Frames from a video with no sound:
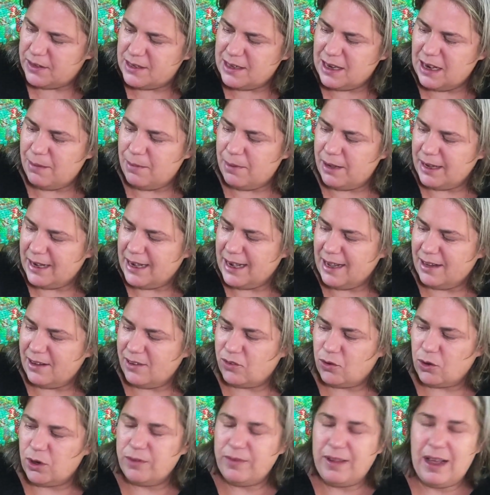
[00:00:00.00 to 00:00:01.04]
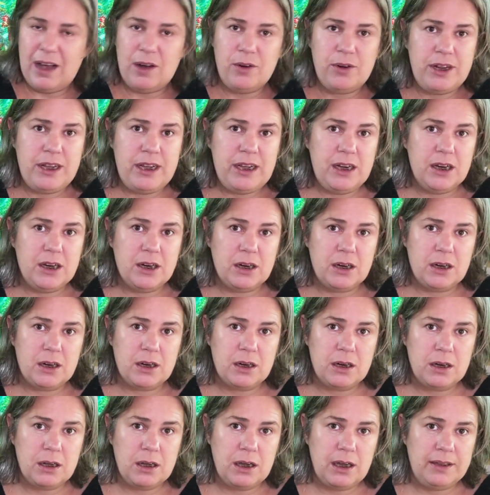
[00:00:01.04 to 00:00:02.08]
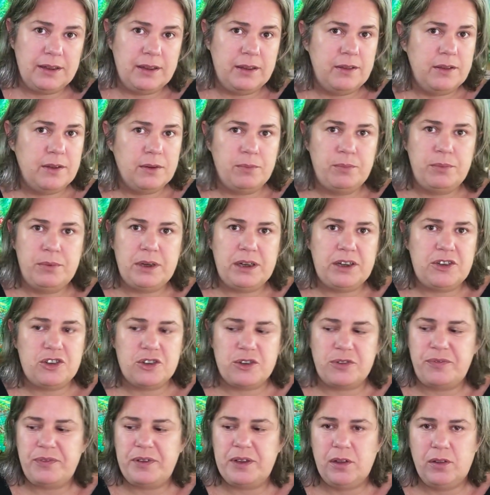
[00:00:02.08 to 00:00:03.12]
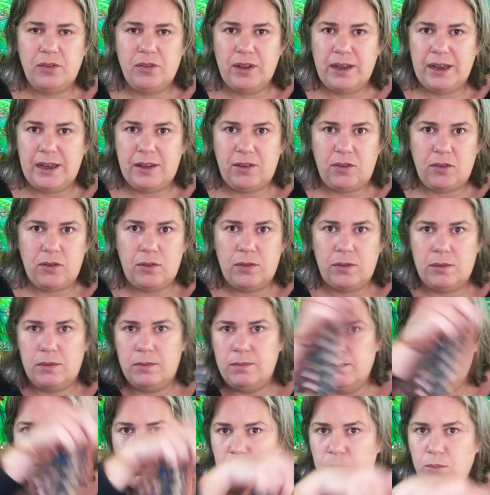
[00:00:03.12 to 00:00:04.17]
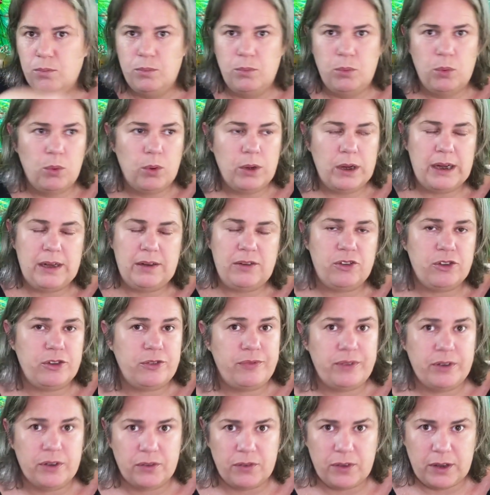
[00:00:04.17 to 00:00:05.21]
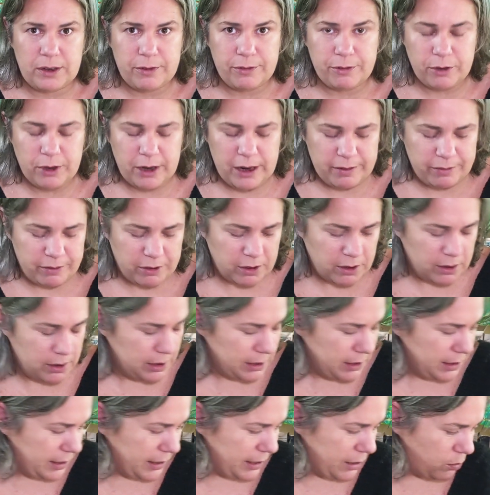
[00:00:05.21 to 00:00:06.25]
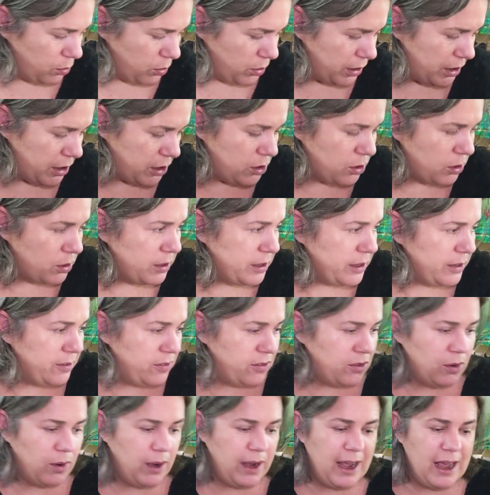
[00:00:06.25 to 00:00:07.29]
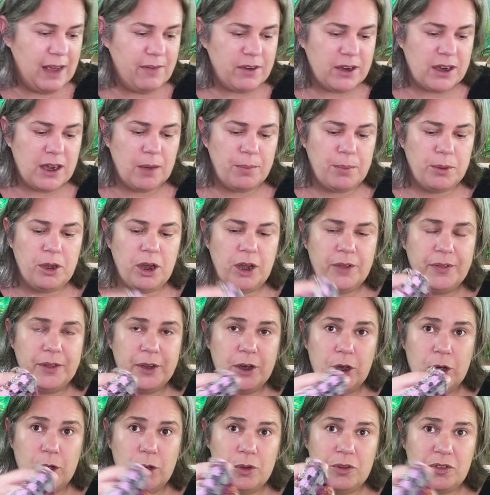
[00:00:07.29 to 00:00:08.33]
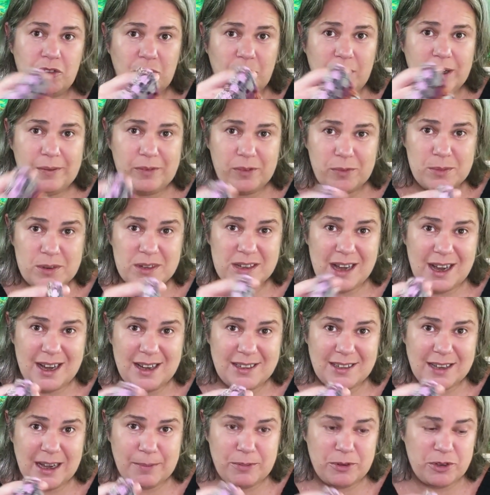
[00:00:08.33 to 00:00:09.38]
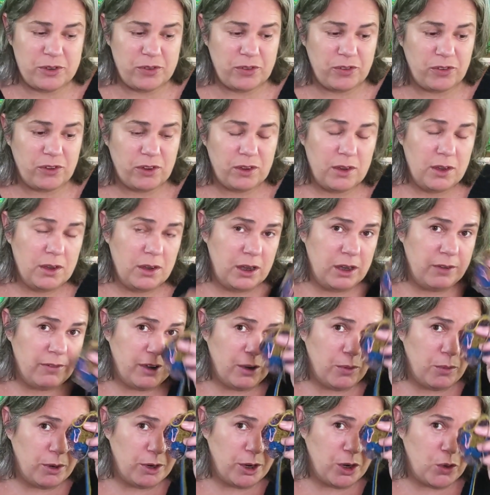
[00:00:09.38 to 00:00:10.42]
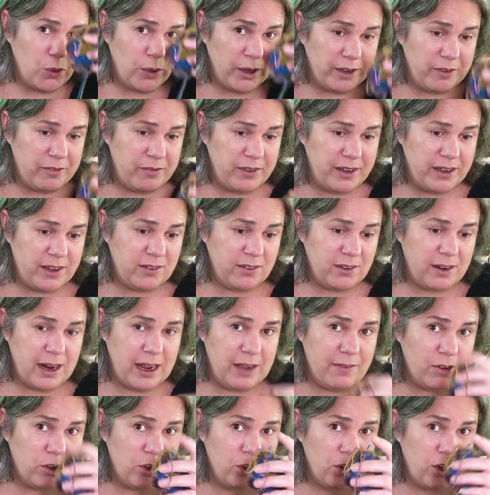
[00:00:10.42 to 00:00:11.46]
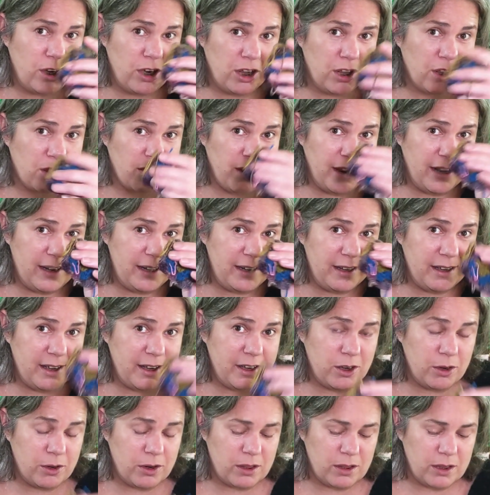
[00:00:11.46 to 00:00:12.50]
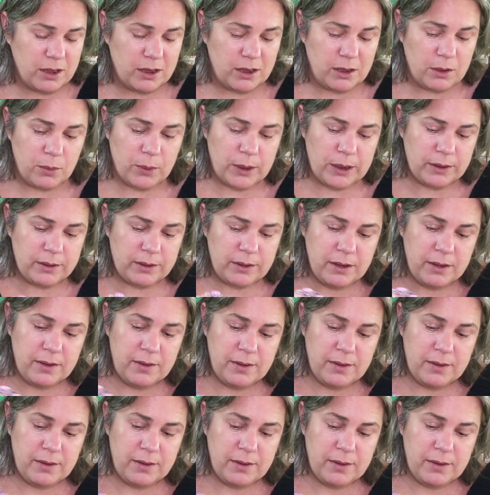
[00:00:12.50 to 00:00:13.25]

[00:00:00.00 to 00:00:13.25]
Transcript: the time I get sort of out here, it just feels like it just feels like forever, and I get really annoyed. So I have a couple on the go, so I have some size options. If I want a quick fix and I have a good color idea, I go to little one.